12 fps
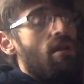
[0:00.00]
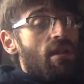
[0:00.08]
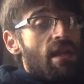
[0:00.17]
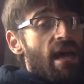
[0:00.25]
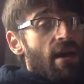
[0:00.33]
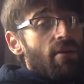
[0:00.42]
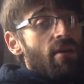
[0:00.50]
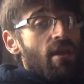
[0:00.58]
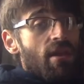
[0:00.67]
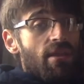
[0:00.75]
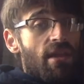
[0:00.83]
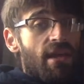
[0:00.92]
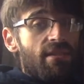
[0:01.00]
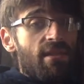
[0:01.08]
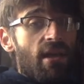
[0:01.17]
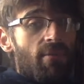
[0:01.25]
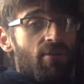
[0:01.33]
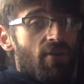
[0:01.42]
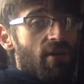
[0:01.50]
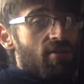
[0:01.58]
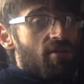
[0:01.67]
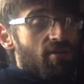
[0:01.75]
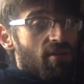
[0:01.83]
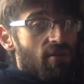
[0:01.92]
Now, the next thing I'm going
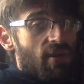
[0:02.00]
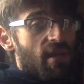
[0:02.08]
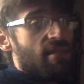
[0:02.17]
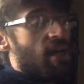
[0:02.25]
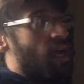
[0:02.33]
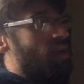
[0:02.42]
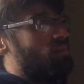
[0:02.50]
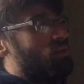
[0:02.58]
to do is I'm